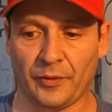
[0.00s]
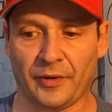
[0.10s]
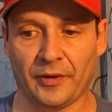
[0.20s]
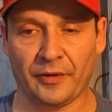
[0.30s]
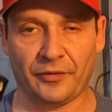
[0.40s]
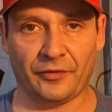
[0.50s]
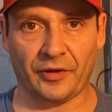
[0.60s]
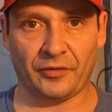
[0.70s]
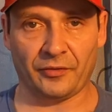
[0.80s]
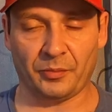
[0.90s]
with a
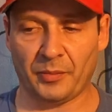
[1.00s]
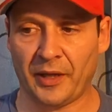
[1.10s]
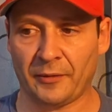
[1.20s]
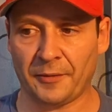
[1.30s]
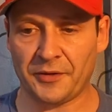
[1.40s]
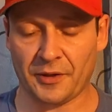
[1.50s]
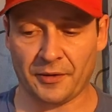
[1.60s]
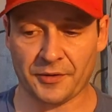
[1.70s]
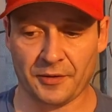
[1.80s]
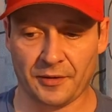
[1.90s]
6 battery
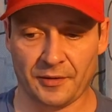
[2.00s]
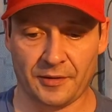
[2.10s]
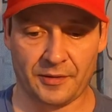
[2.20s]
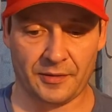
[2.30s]
charger.